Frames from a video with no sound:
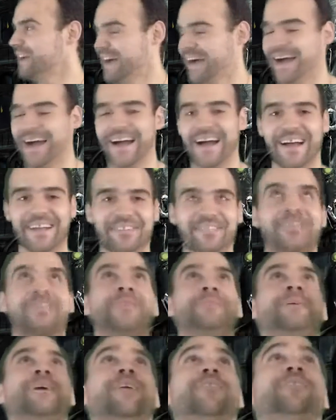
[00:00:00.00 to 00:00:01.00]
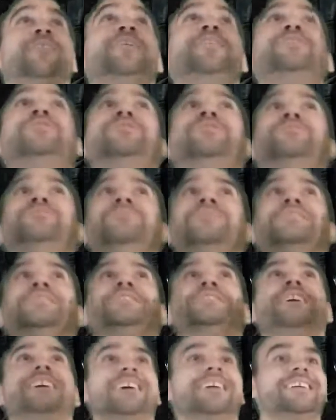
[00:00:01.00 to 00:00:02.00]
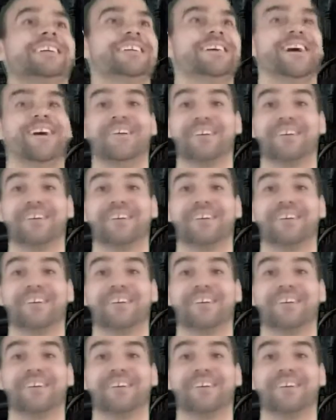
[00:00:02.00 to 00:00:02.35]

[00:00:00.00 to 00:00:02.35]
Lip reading: Ah, Jigglypuff, you suck.